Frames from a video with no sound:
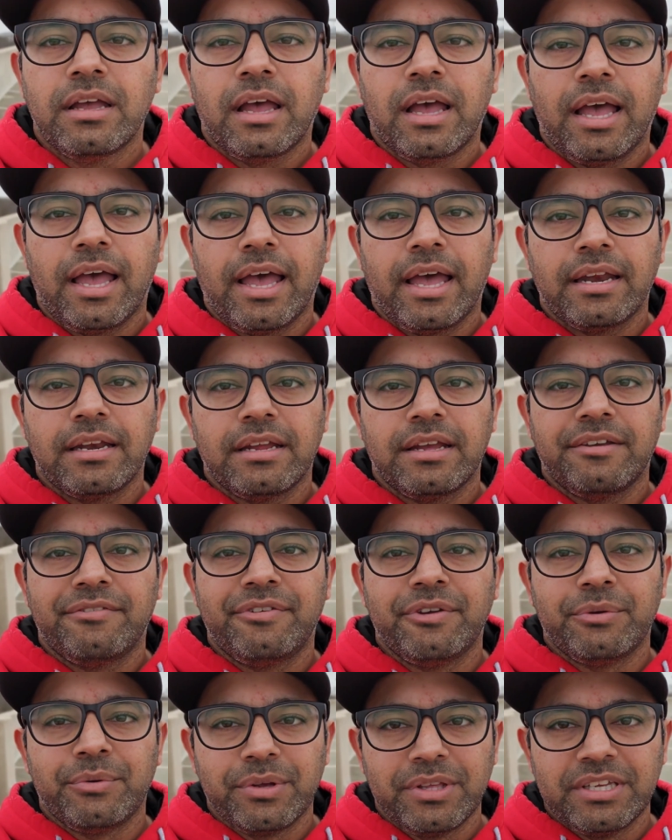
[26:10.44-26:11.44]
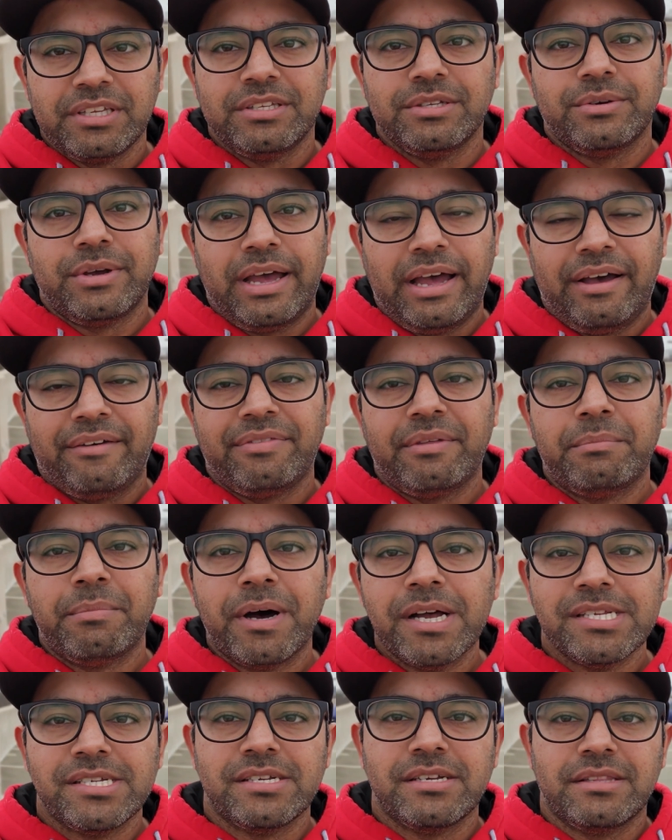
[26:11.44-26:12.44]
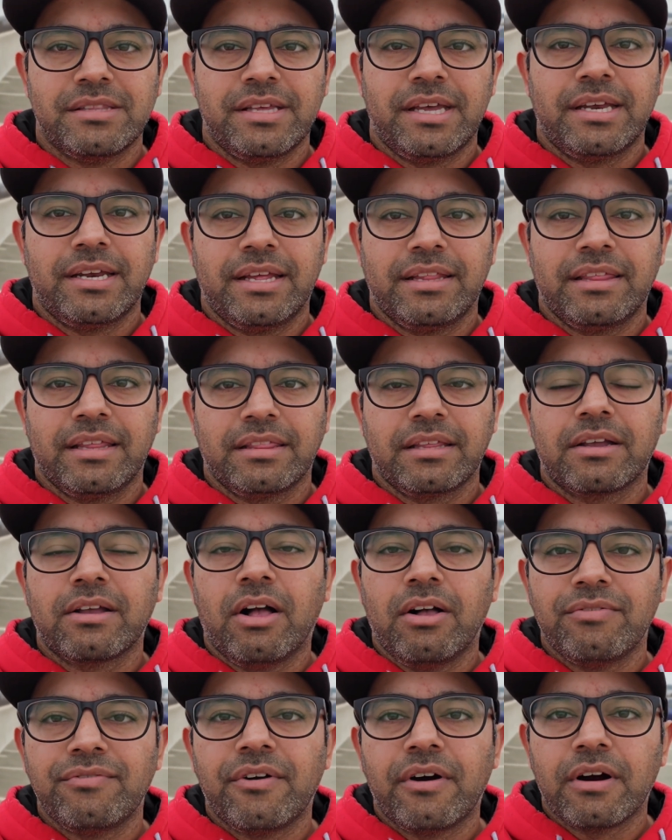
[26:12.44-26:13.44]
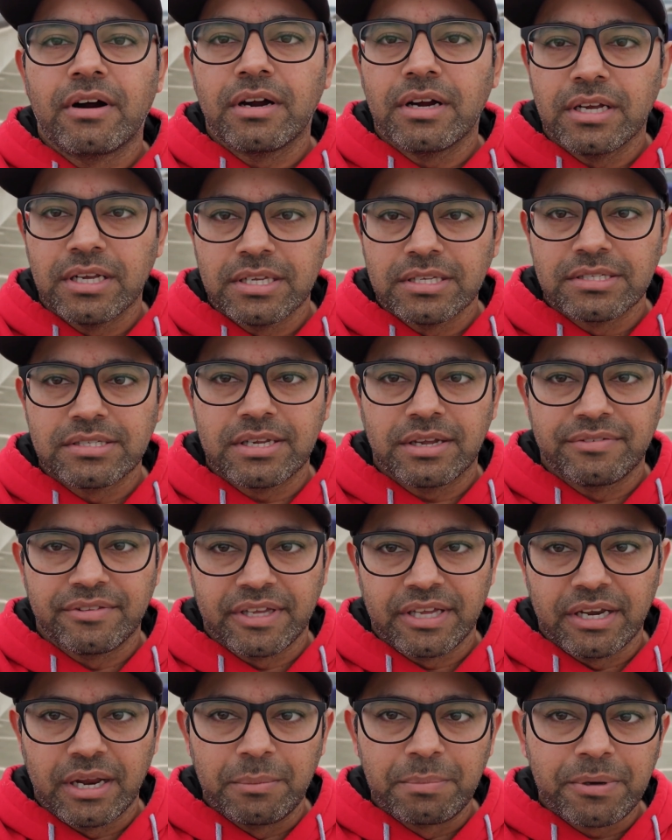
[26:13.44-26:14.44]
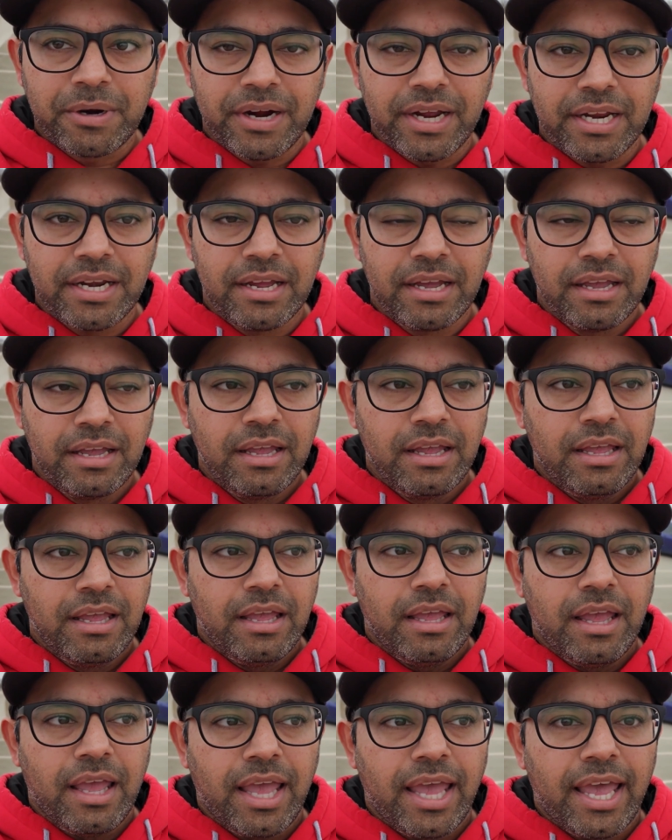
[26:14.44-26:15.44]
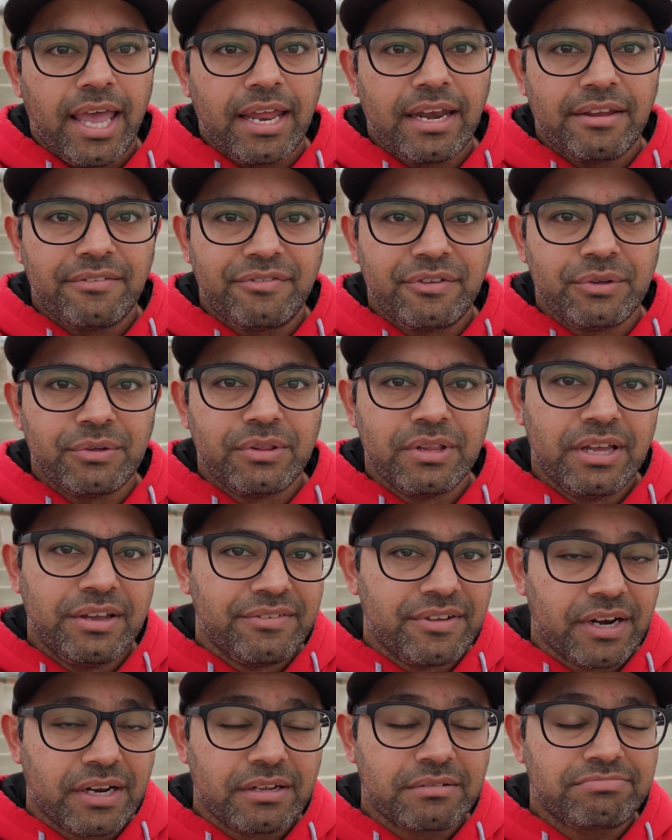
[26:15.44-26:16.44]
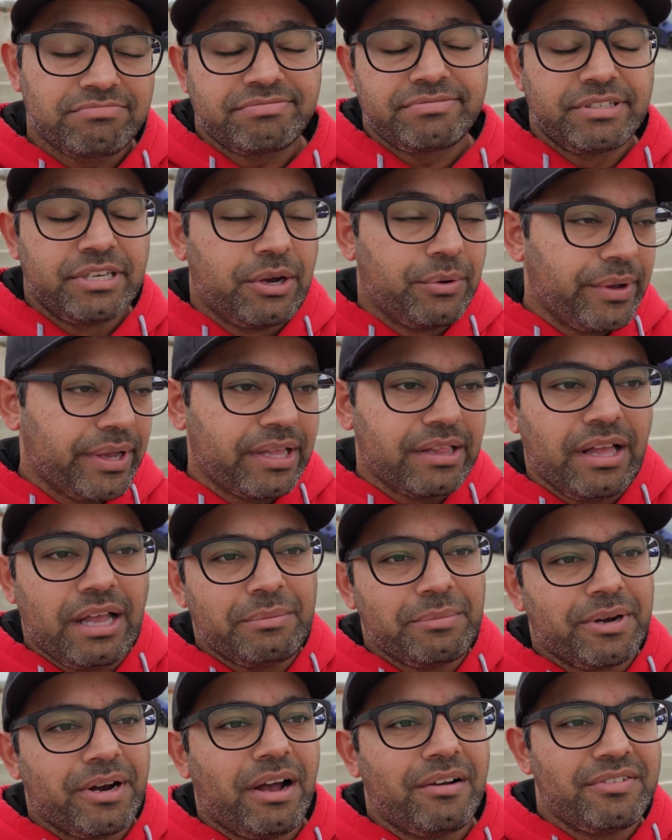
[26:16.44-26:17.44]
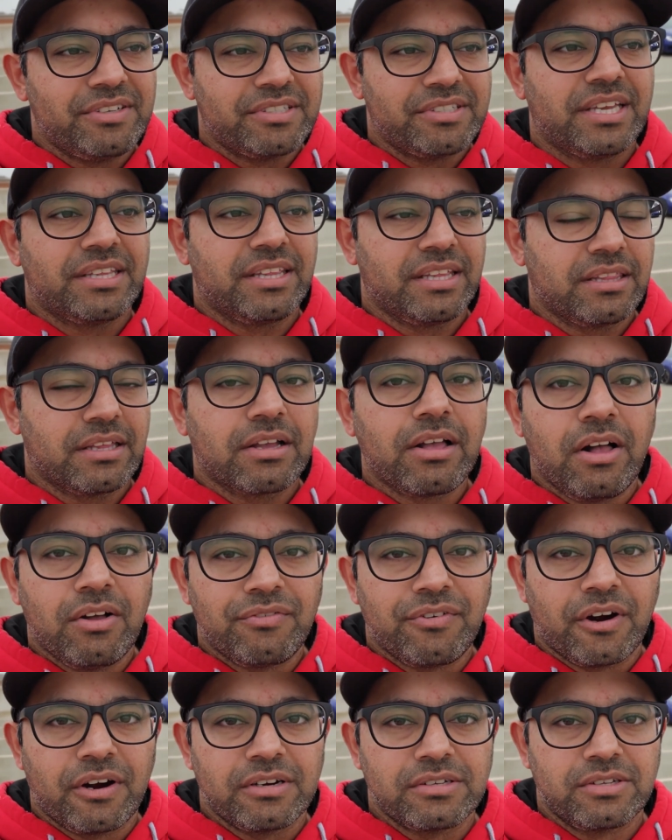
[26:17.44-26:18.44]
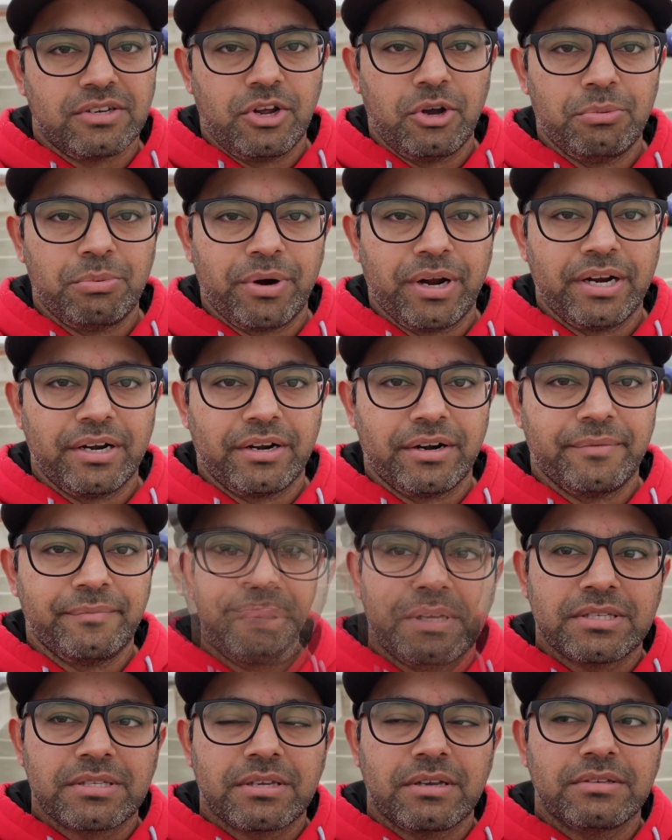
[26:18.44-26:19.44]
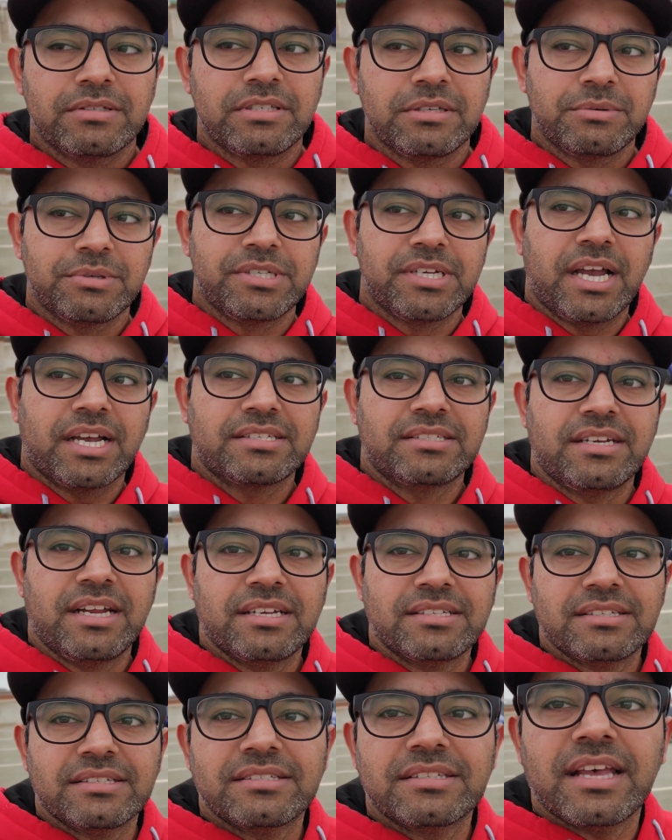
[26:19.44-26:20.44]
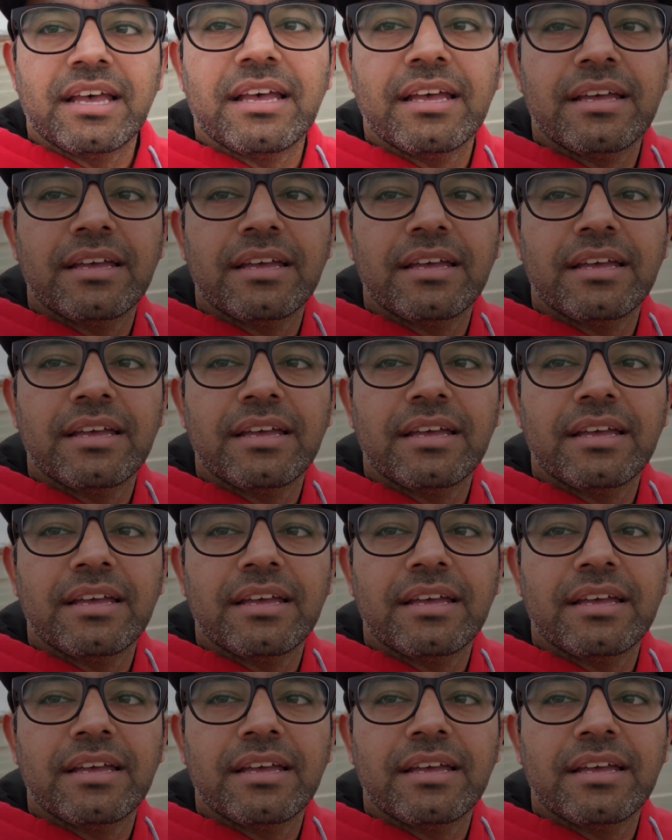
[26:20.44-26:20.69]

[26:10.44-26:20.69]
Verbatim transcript: And if you really do have the budget, then I think the Golf R is definitely an upgrade. And if you live in a snowy climate, obviously I think the Golf R is a no-brainer. Let's go see what Jackson has to say.